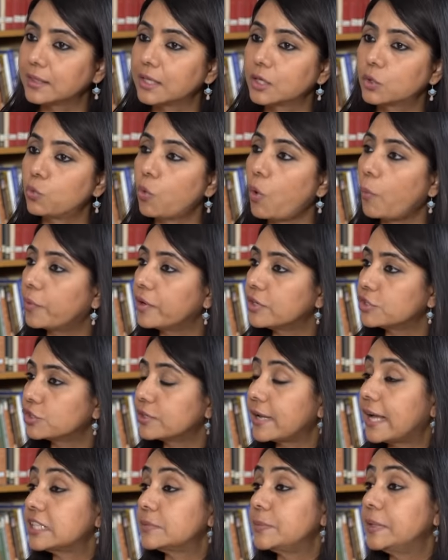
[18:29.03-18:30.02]
The
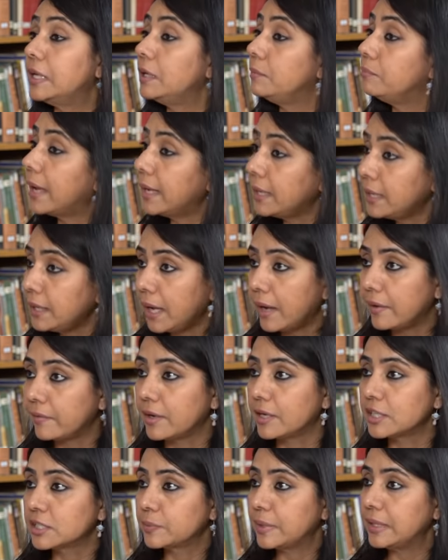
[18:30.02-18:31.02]
cooperation has been in many areas,